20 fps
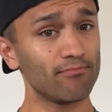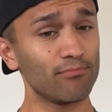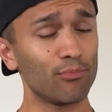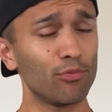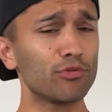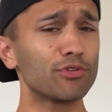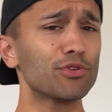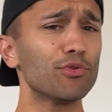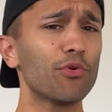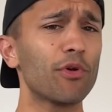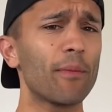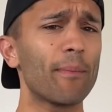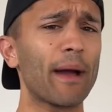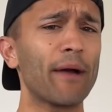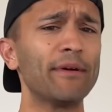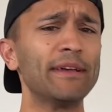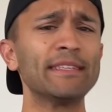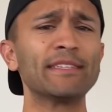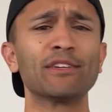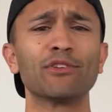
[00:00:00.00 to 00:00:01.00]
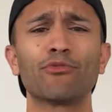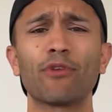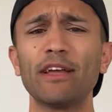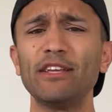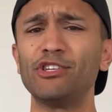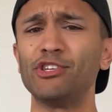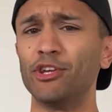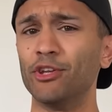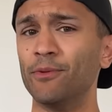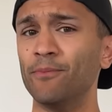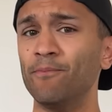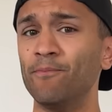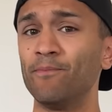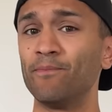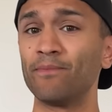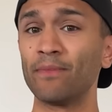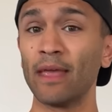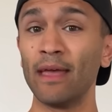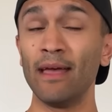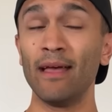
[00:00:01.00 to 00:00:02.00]
we'll talk about integration.
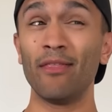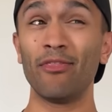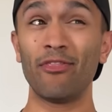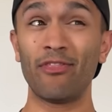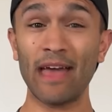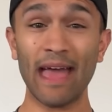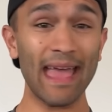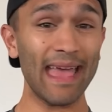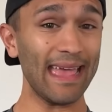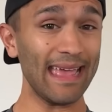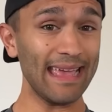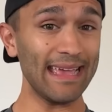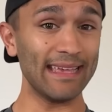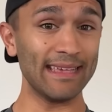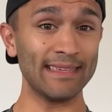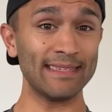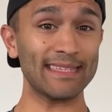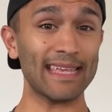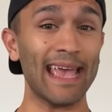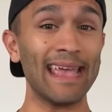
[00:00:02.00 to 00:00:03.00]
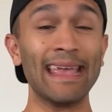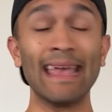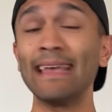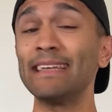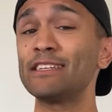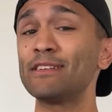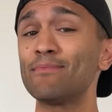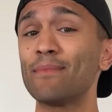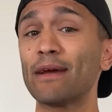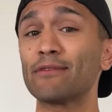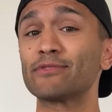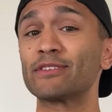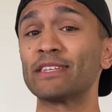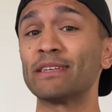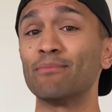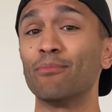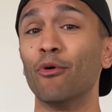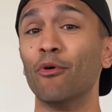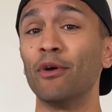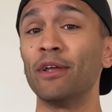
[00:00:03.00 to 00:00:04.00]
There is a hidden mounting
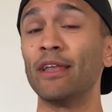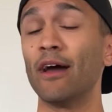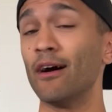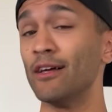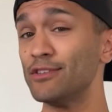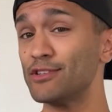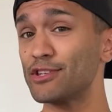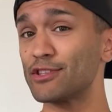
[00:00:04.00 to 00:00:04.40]
point under